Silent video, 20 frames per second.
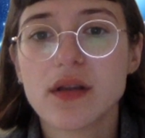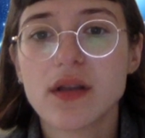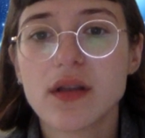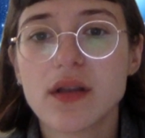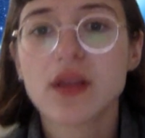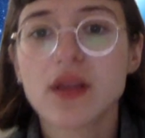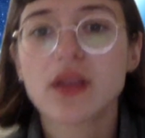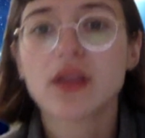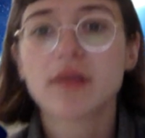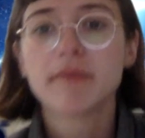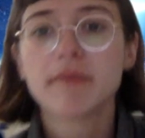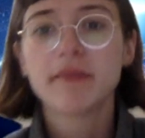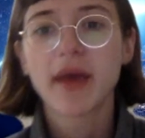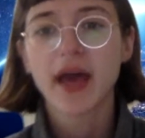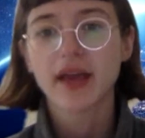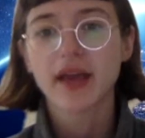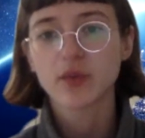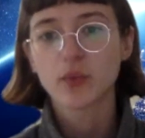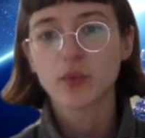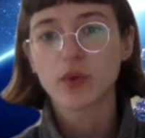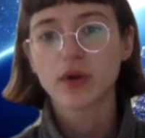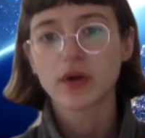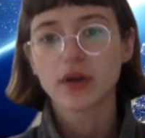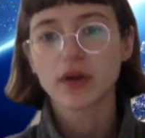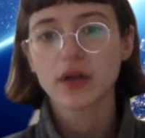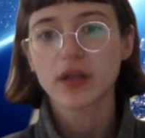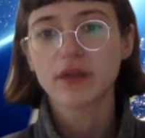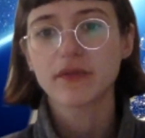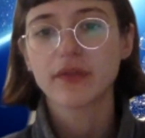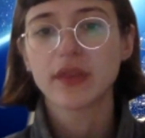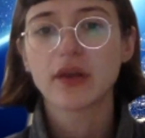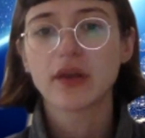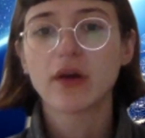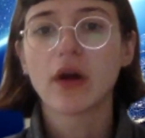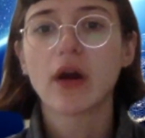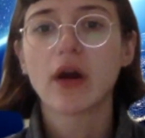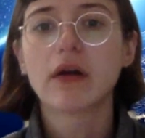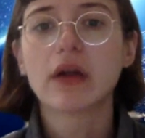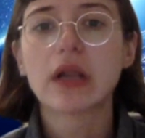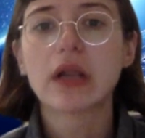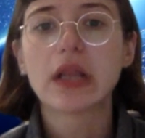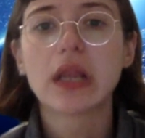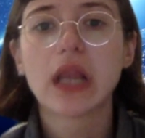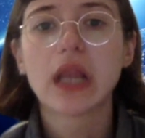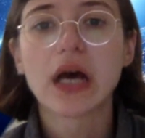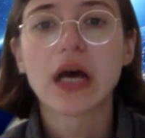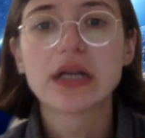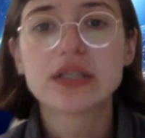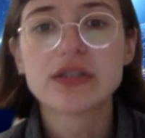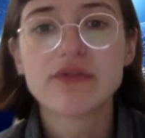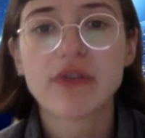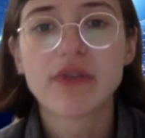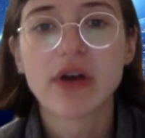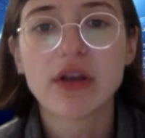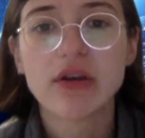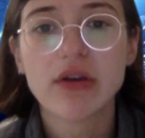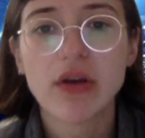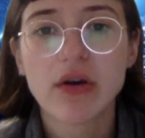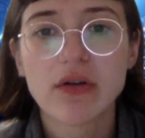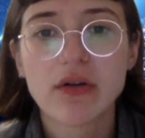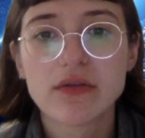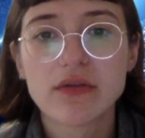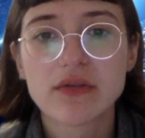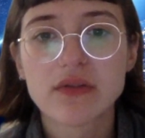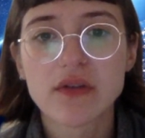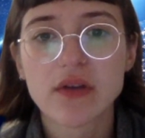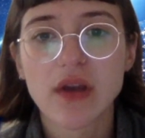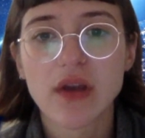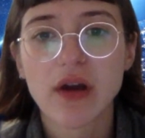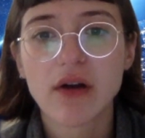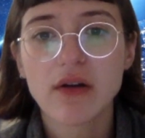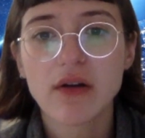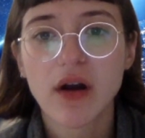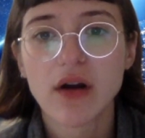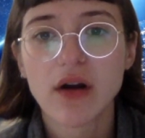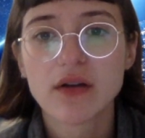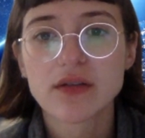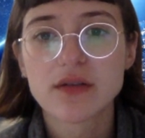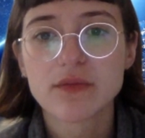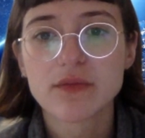the math work if there are lots of unknowns on how quantum